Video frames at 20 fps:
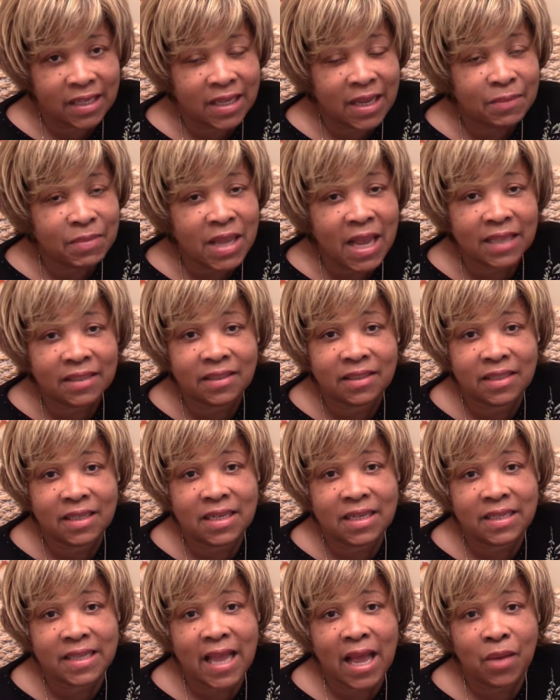and I'm not
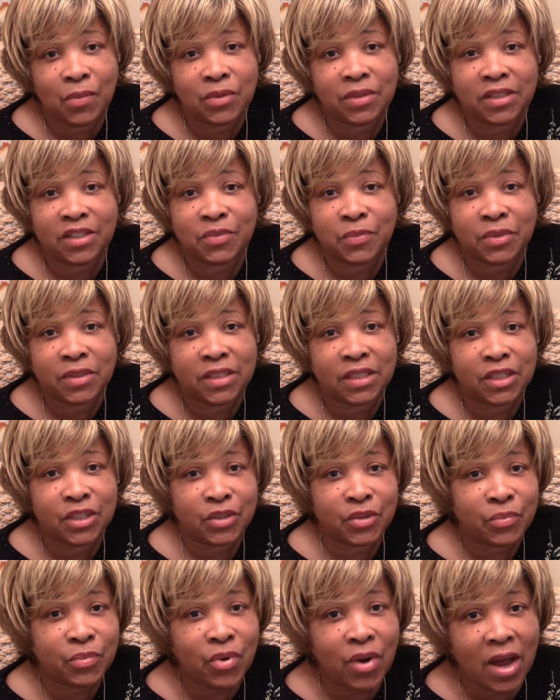seeing that with this
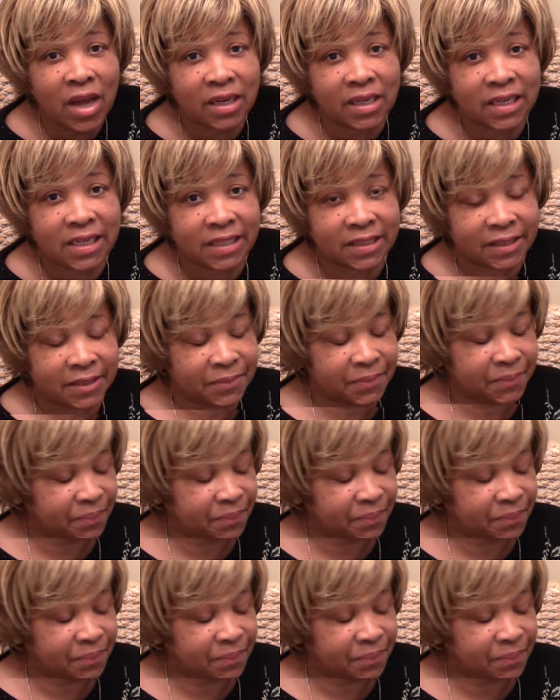particular product.